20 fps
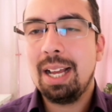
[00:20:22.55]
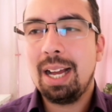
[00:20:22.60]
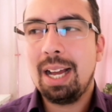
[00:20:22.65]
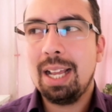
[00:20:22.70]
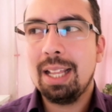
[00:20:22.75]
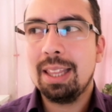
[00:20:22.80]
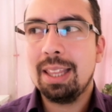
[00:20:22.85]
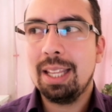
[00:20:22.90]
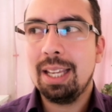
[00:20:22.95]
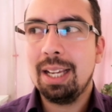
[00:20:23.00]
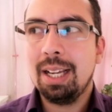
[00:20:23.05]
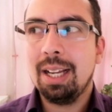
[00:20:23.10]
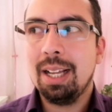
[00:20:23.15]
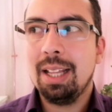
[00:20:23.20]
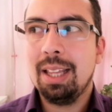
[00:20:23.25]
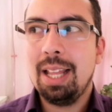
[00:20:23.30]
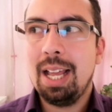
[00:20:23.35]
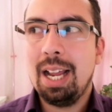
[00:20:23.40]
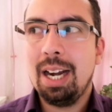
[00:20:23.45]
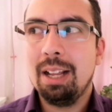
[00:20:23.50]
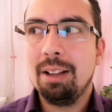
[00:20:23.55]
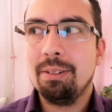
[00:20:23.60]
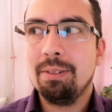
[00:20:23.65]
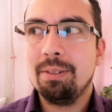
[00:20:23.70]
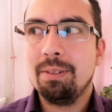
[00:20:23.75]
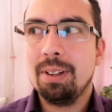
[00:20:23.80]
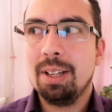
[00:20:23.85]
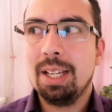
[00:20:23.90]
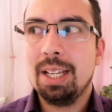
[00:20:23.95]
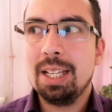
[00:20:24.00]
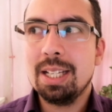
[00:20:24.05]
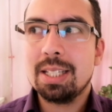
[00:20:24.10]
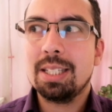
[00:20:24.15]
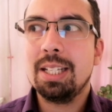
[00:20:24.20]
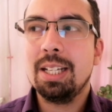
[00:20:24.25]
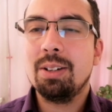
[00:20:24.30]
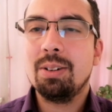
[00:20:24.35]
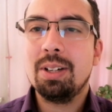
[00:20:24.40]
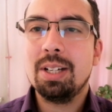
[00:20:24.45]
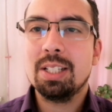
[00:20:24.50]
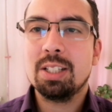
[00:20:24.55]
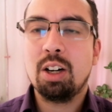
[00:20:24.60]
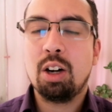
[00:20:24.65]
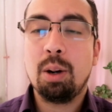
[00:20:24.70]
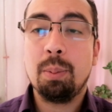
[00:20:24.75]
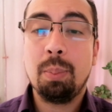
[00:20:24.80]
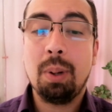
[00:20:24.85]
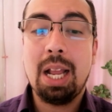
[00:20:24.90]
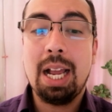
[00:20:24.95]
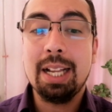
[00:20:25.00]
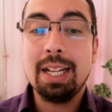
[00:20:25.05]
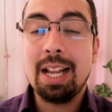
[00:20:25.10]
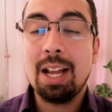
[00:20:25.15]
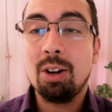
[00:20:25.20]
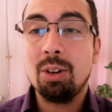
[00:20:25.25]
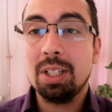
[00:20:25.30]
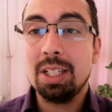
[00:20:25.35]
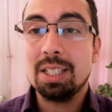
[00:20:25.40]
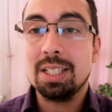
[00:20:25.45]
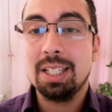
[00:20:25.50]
I think that if his theories are applied not only